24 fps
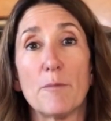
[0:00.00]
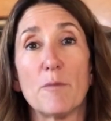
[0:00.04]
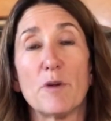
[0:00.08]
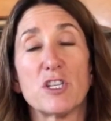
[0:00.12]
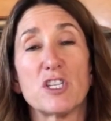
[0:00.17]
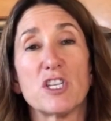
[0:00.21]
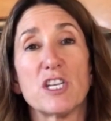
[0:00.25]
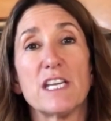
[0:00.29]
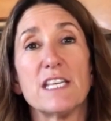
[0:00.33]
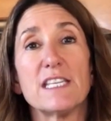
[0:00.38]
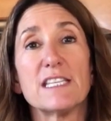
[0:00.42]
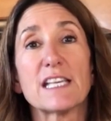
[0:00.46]

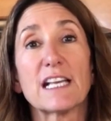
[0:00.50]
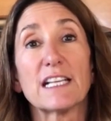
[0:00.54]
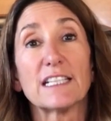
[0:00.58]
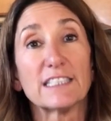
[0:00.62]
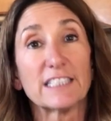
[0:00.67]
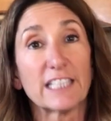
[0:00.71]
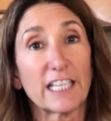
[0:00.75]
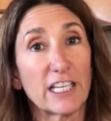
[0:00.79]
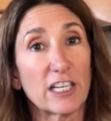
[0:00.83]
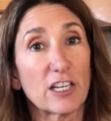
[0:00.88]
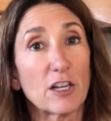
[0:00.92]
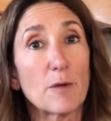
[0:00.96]
which is a
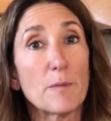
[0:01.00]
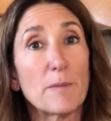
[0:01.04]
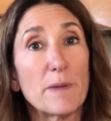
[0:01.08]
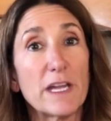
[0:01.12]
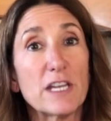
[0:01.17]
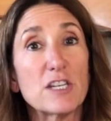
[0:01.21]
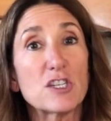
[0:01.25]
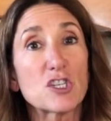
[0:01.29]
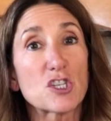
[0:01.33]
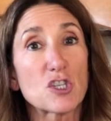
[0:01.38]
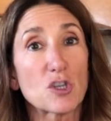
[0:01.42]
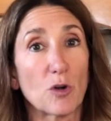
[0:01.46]
little
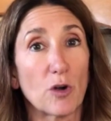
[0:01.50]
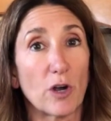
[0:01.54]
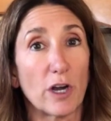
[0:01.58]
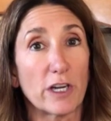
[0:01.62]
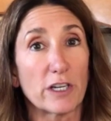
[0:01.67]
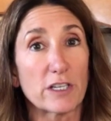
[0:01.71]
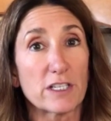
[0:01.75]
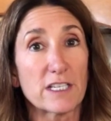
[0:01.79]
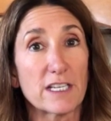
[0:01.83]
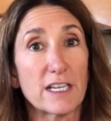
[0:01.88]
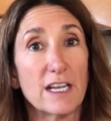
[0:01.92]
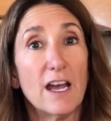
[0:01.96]
bit
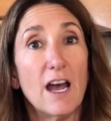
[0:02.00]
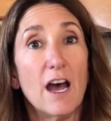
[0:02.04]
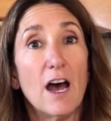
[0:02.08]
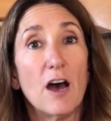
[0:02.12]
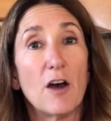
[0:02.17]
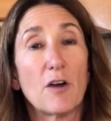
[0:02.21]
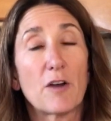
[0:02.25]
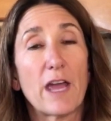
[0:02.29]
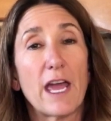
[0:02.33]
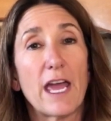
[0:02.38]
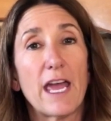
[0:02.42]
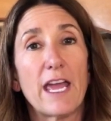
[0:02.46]
short,
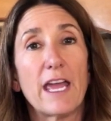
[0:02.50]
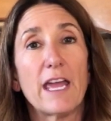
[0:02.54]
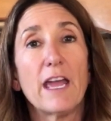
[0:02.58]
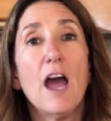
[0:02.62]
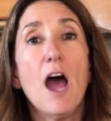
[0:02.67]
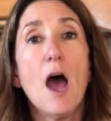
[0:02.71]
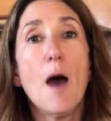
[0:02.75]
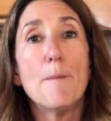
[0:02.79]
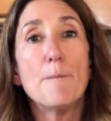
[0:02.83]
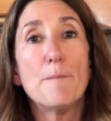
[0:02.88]
okay?